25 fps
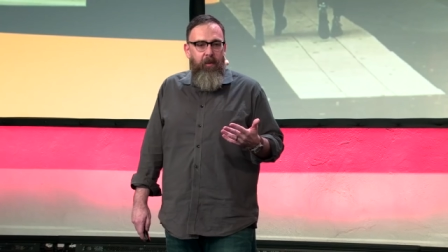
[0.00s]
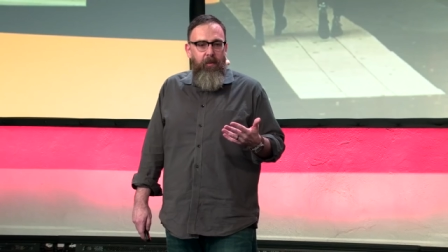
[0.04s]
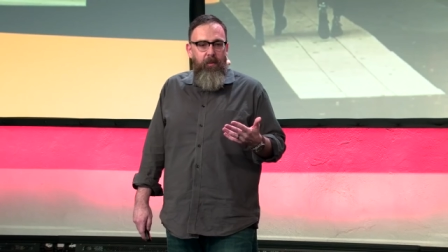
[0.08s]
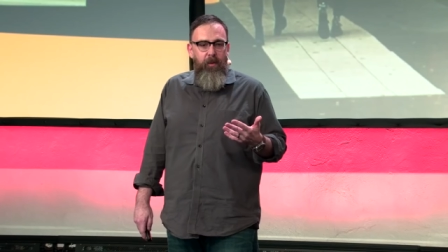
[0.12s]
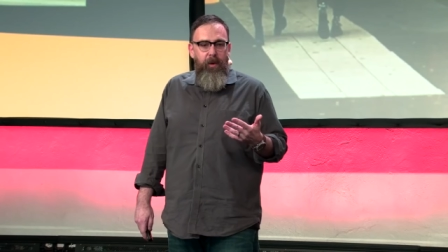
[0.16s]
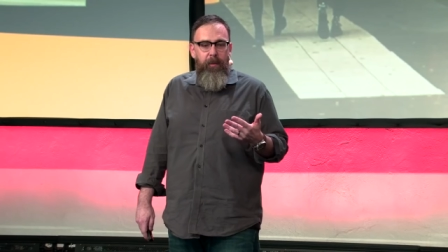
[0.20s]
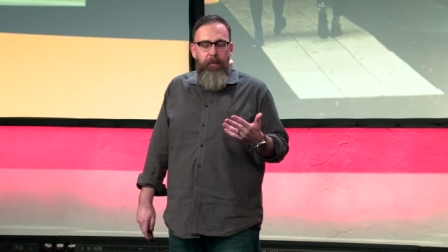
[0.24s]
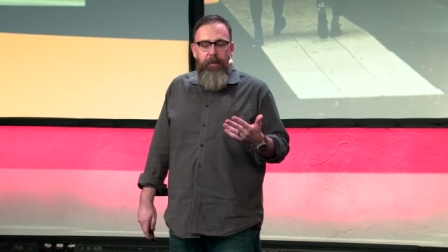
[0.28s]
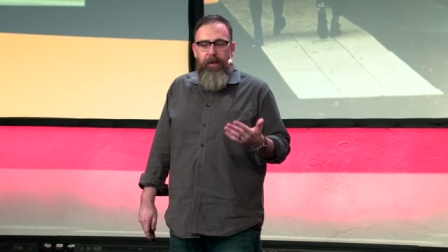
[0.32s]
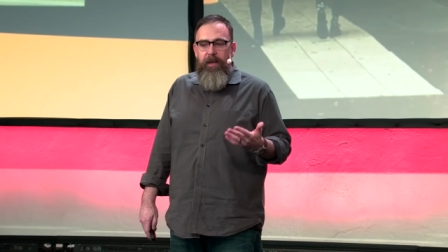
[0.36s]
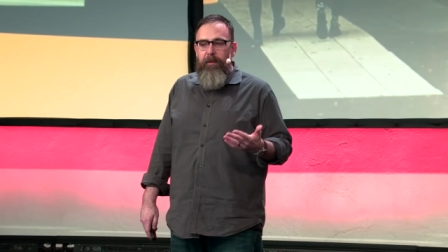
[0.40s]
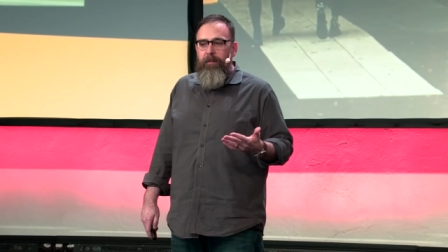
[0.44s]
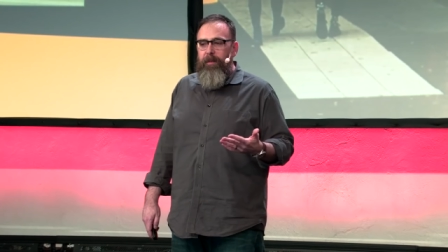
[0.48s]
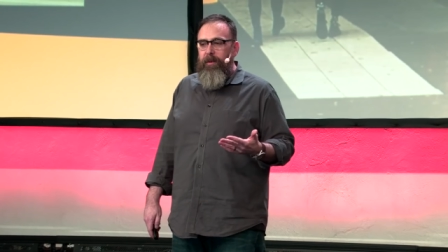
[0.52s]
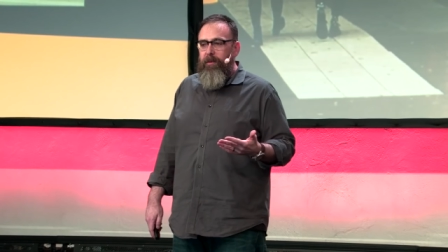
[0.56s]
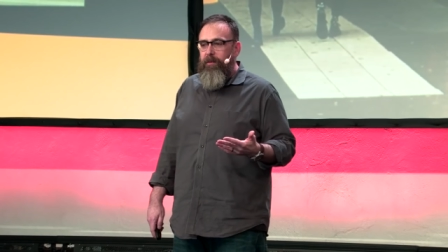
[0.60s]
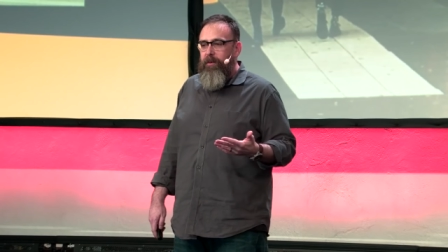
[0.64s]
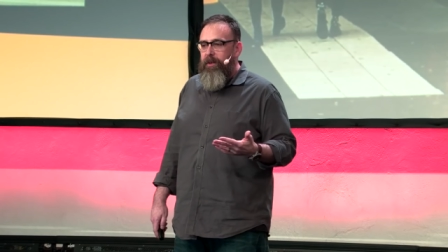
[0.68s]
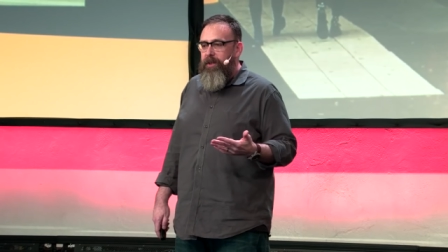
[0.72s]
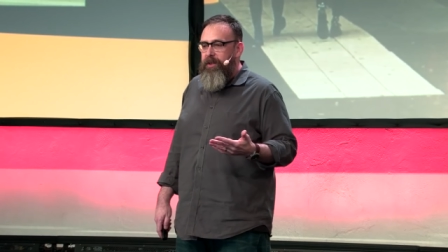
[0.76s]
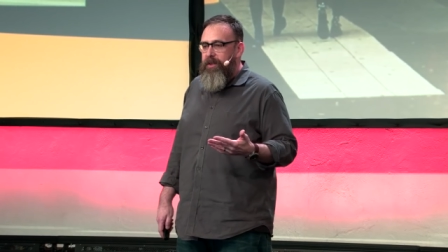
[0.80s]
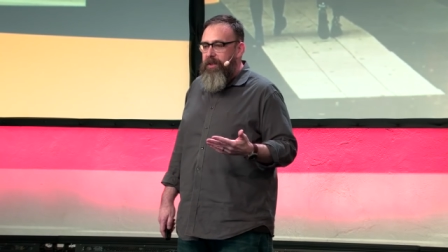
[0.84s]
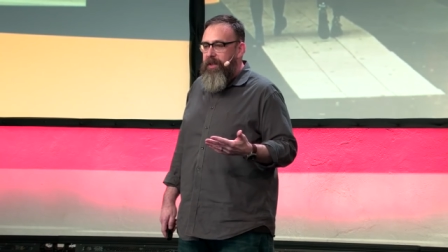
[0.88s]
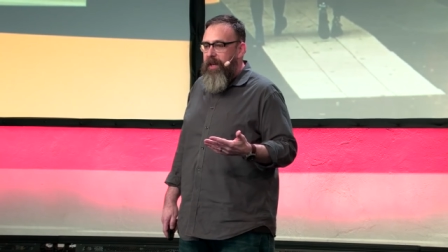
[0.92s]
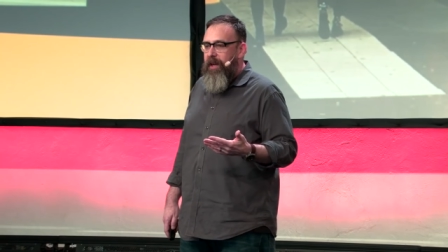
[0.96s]
where people
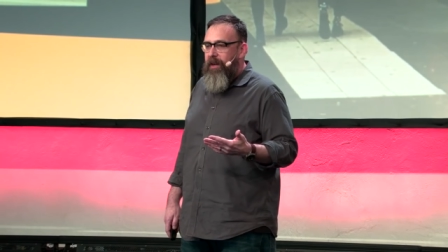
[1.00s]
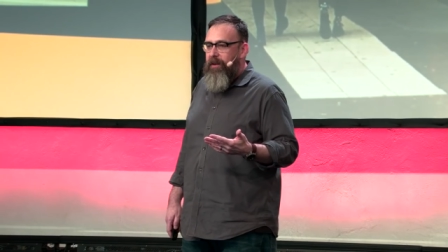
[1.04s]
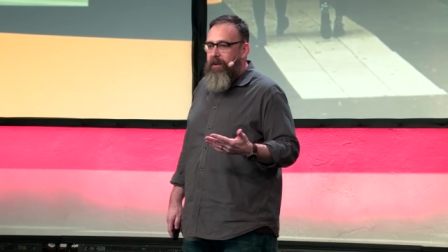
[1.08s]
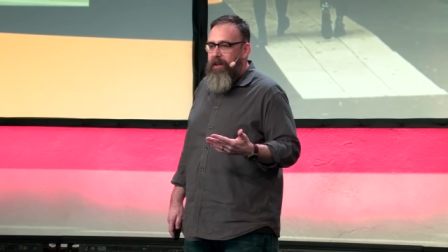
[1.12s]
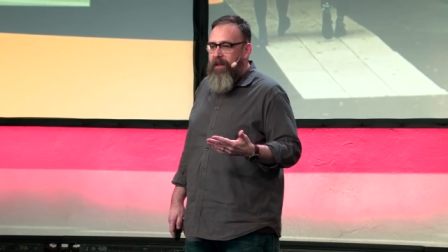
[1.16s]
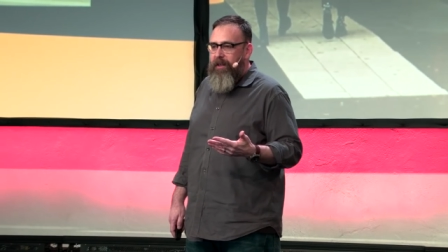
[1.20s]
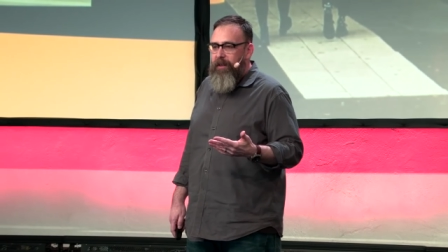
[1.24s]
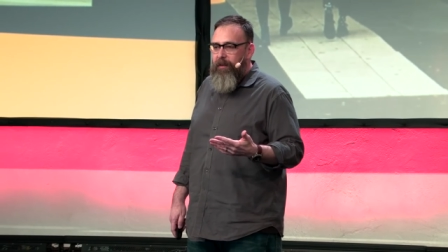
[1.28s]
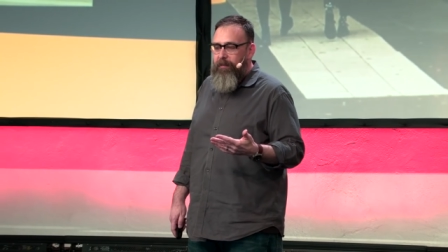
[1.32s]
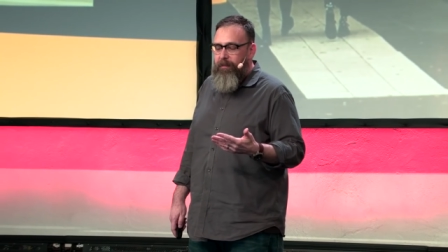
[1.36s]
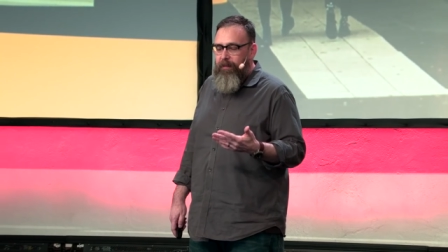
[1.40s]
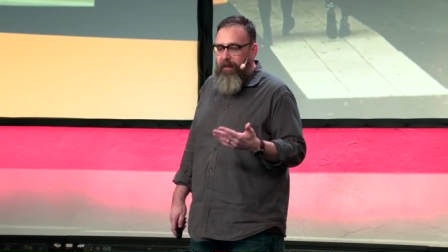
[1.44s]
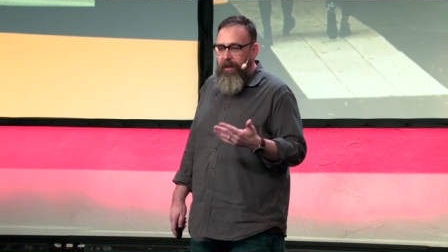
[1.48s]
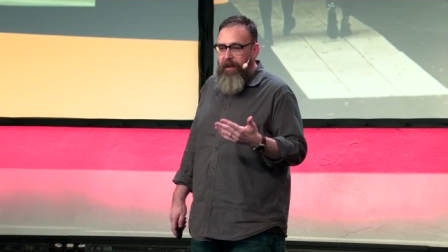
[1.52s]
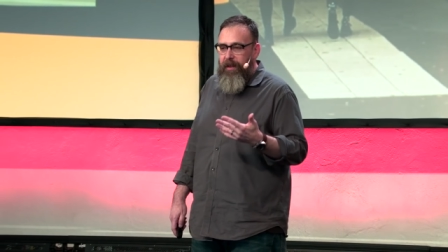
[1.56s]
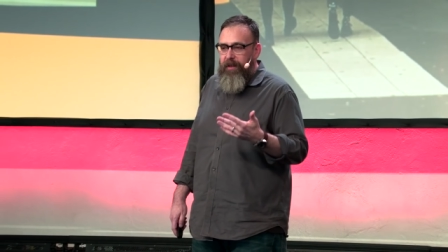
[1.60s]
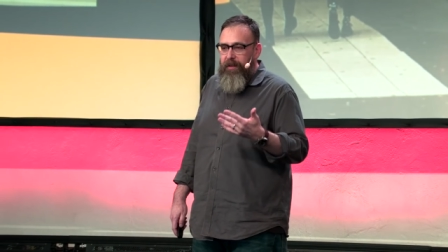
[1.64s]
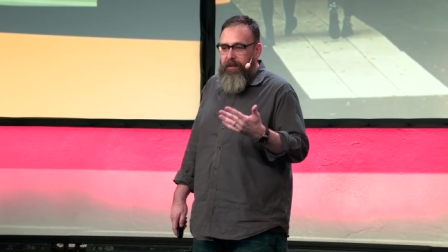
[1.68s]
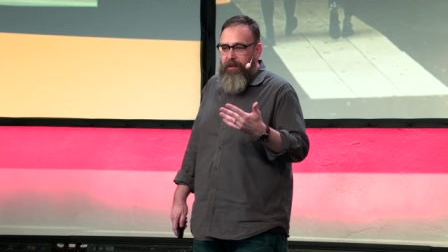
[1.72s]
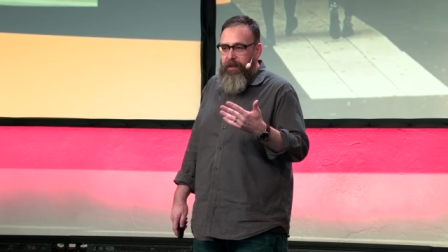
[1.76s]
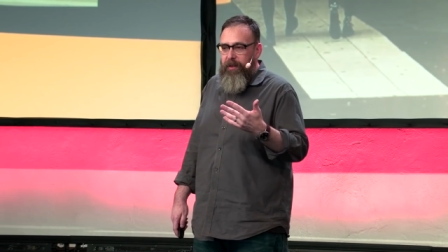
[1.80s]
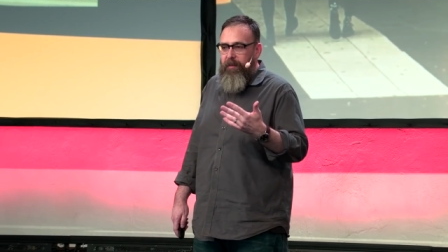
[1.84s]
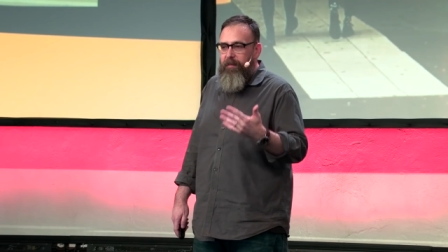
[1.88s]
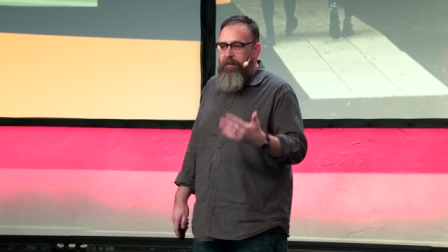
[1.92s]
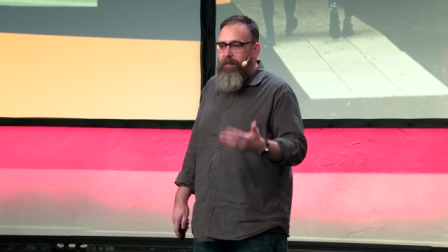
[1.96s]
were shouting in, in
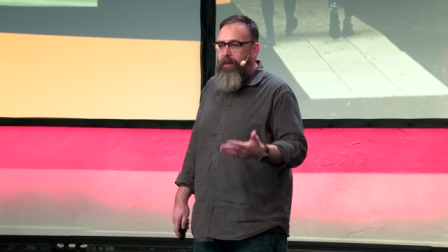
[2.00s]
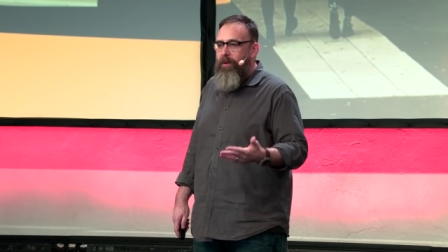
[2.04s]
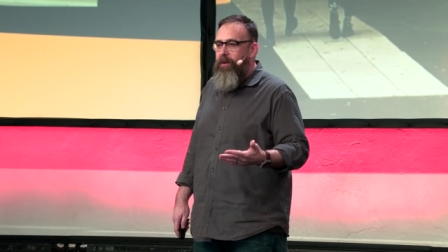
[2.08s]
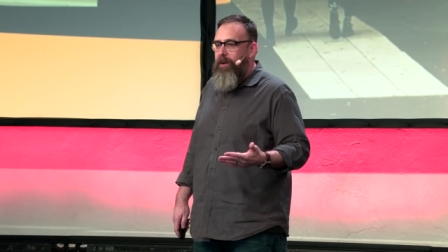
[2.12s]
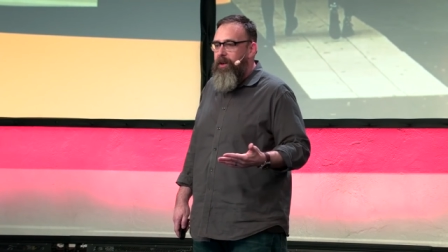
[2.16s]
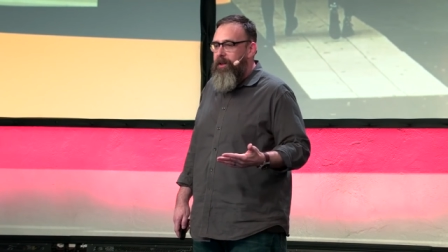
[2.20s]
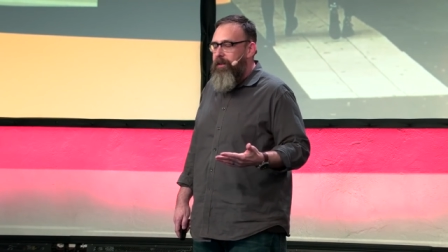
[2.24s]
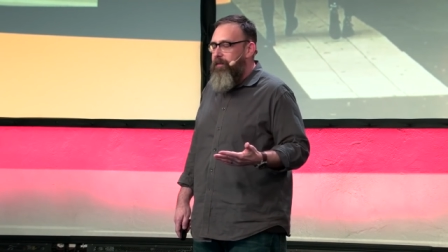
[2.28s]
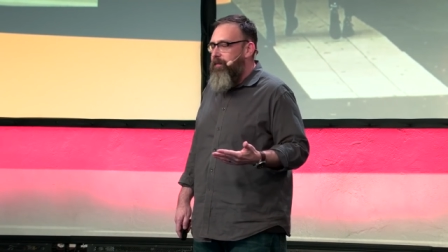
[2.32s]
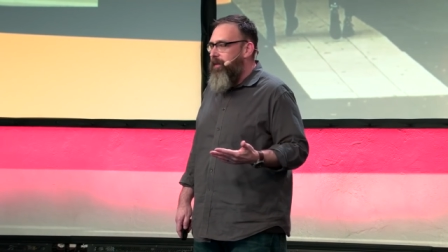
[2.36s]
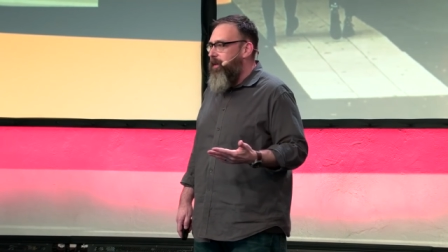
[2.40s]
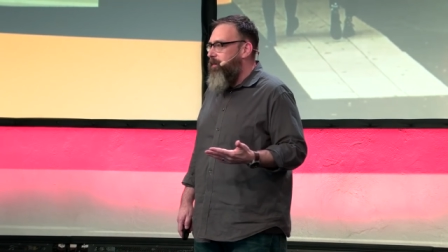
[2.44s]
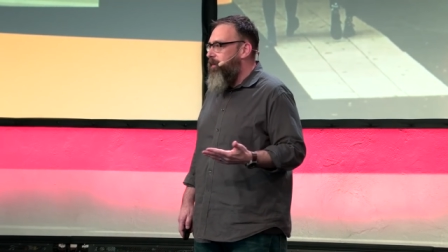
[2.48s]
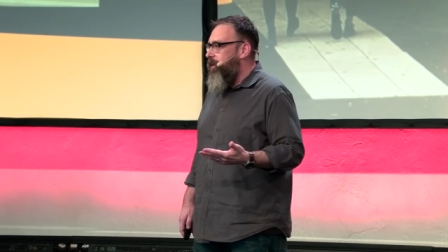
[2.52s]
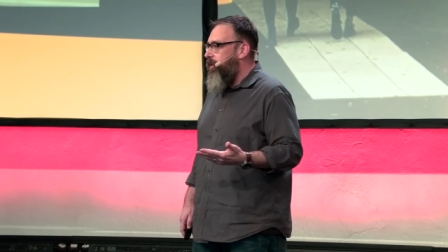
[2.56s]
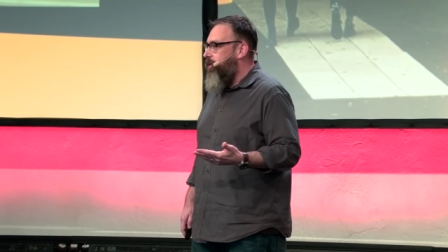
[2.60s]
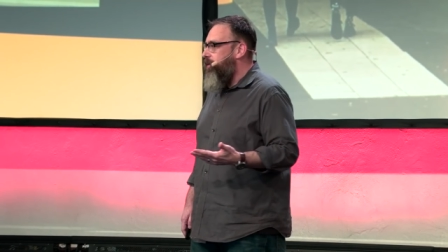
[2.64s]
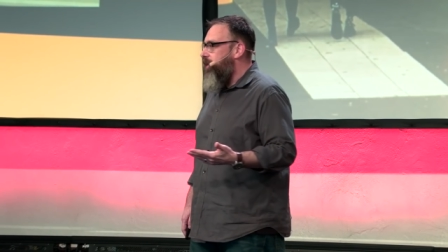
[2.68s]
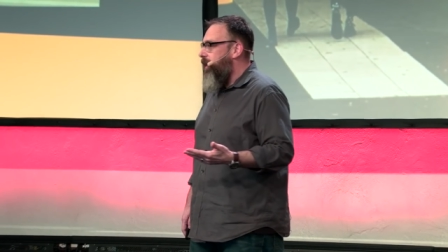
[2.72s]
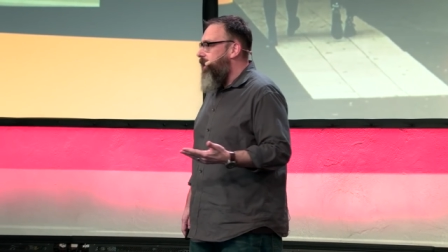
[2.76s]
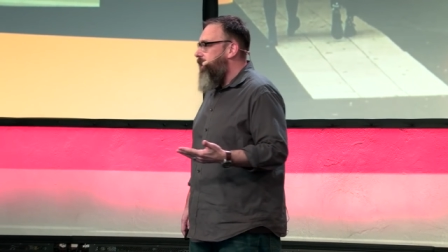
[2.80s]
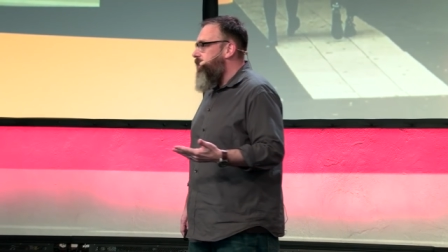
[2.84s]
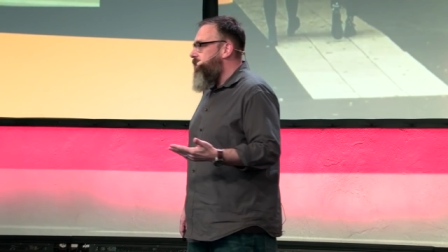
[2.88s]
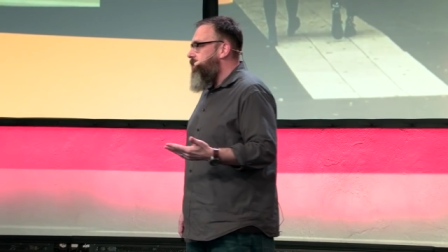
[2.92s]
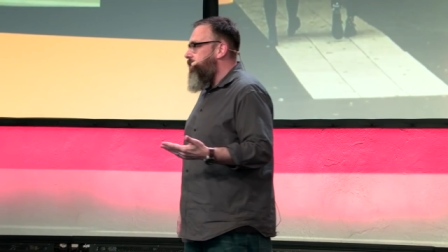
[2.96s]
support of
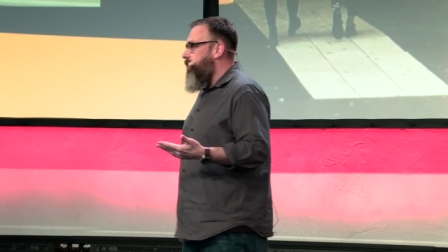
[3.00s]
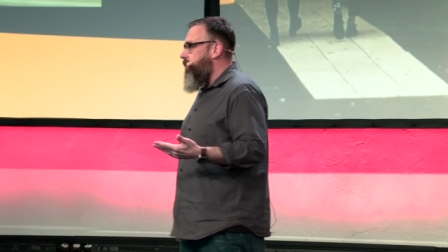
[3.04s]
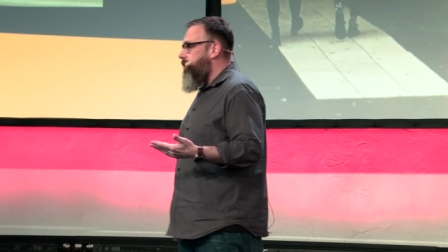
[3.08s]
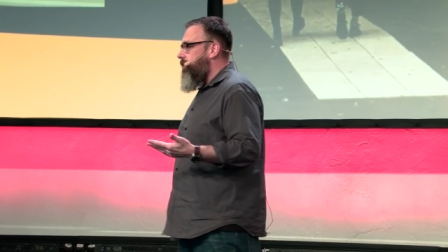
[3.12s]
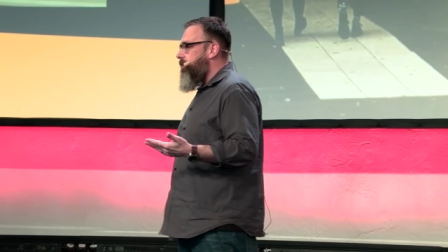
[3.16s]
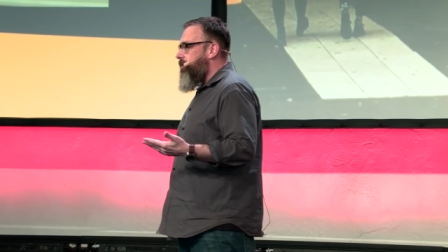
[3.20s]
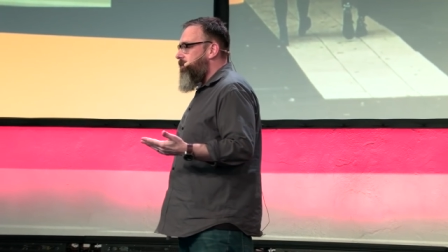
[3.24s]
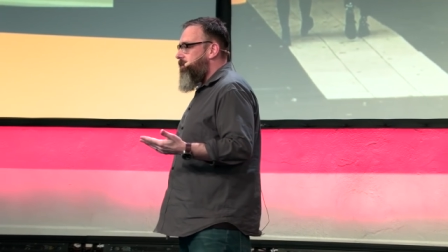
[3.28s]
immigration.